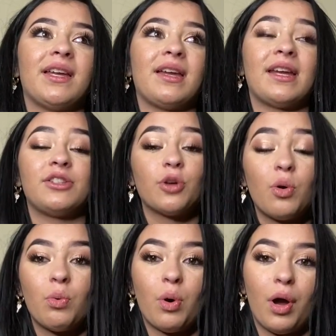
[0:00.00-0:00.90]
And I
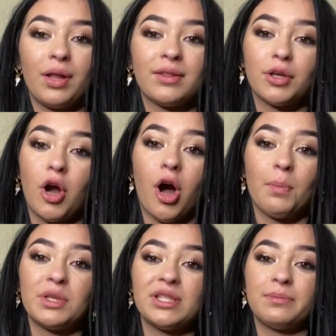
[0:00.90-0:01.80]
don't want the
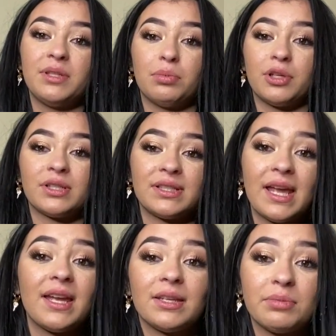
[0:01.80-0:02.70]
comments people are
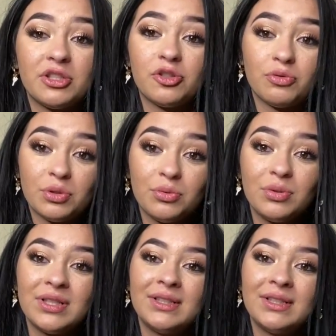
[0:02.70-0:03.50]
saying to be true